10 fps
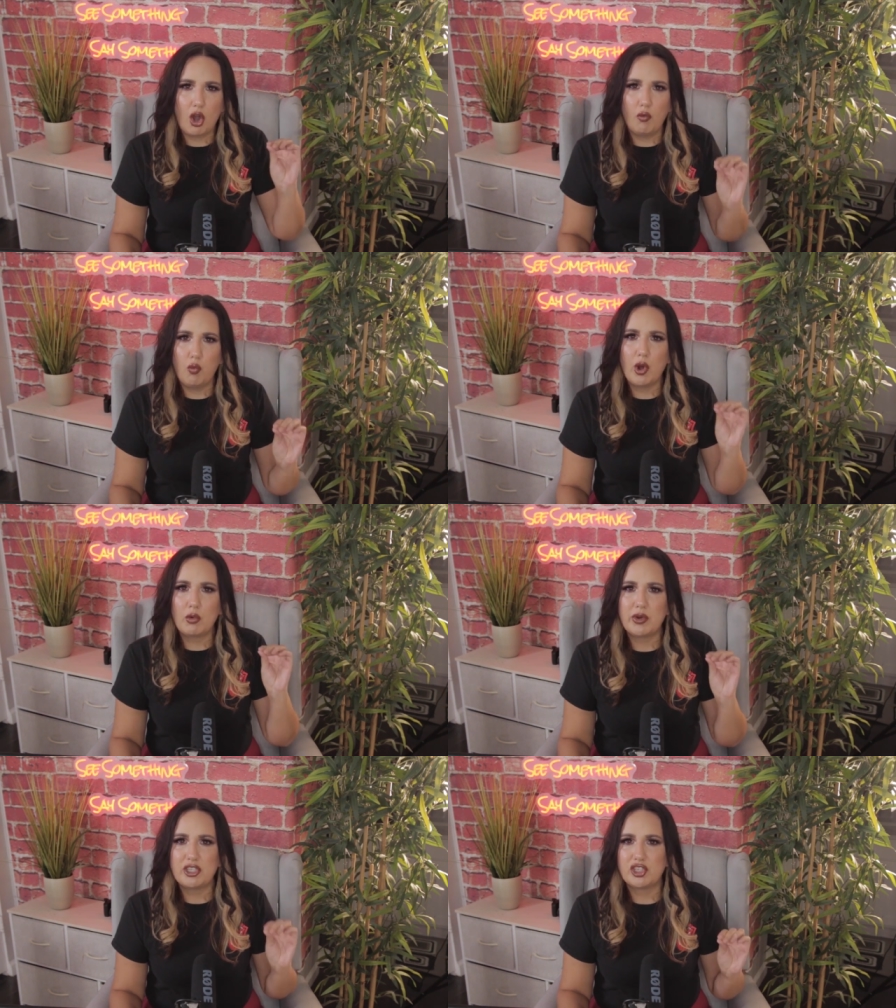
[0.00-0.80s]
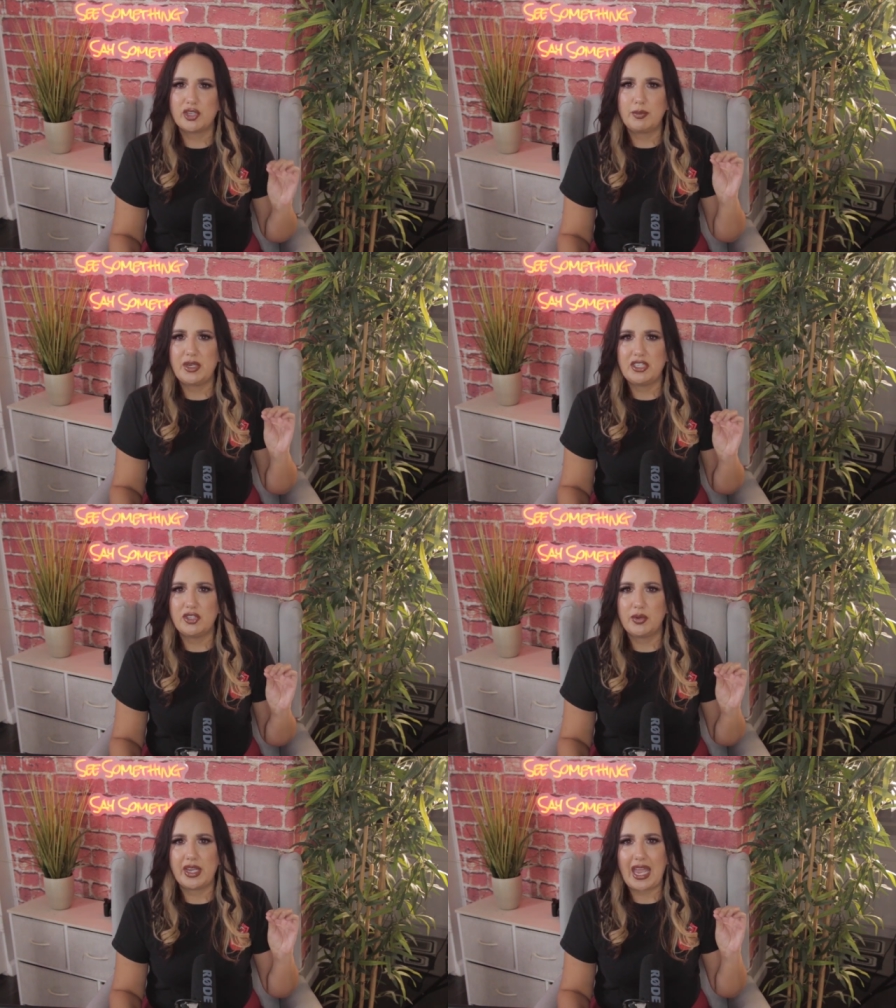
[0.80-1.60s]
of what we should be
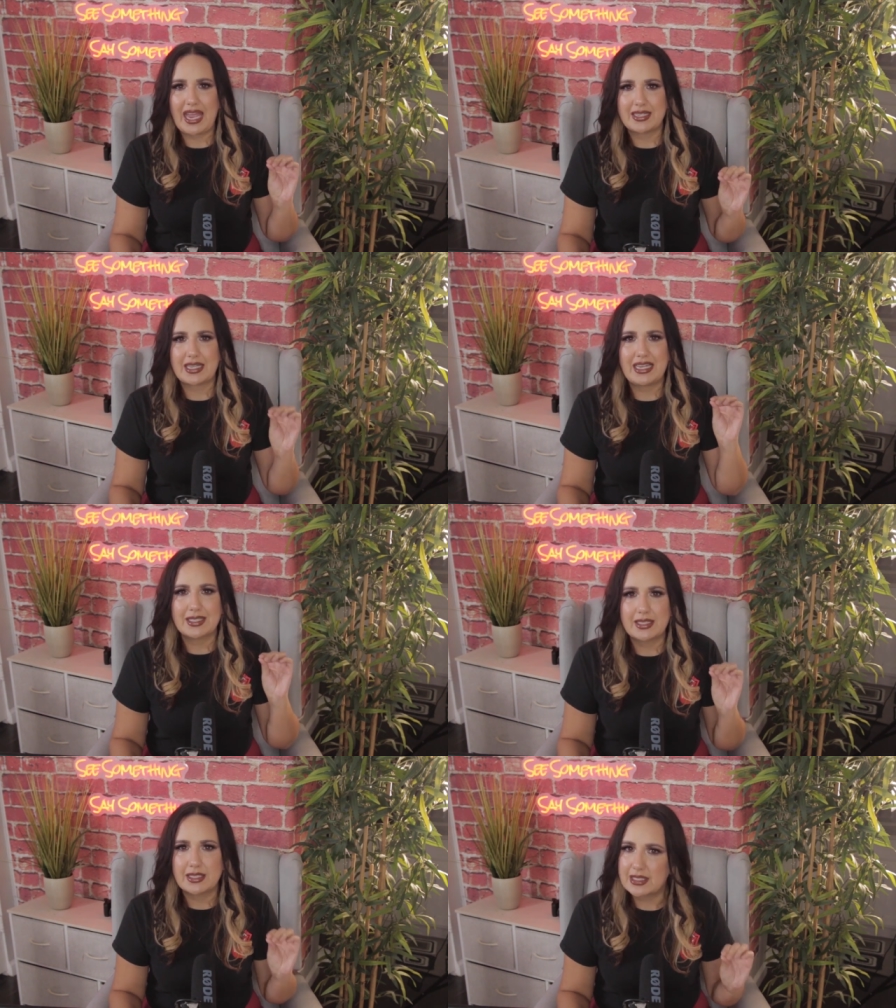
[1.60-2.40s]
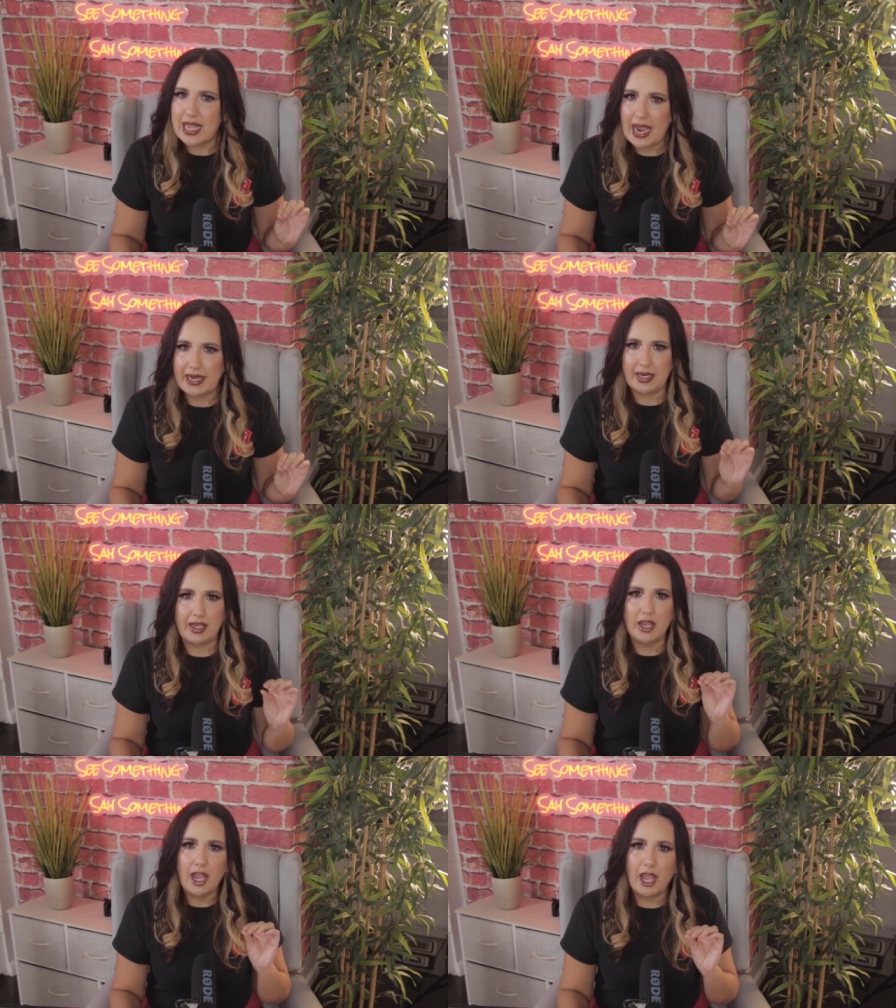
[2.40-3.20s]
doing as a
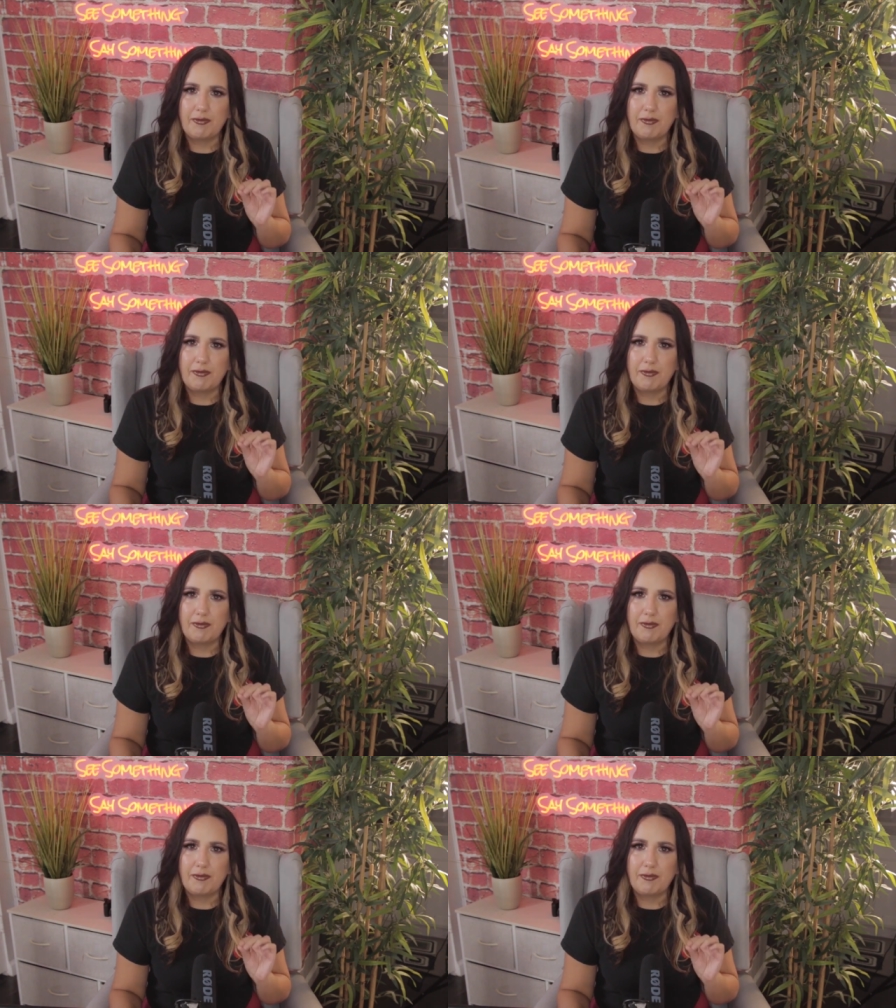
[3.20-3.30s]
society